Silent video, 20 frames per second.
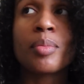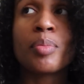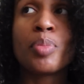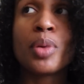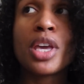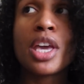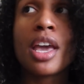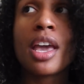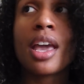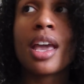
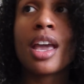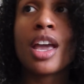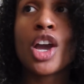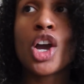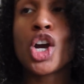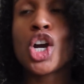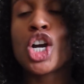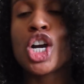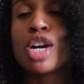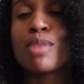being
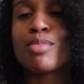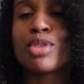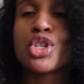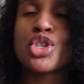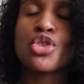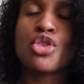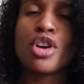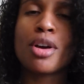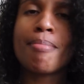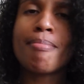her
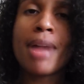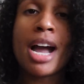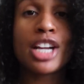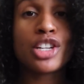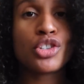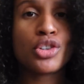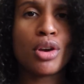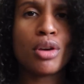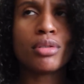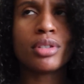mature
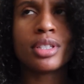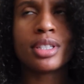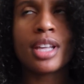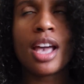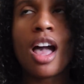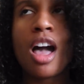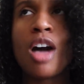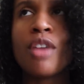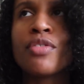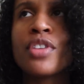macho
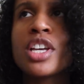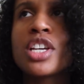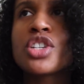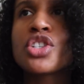self,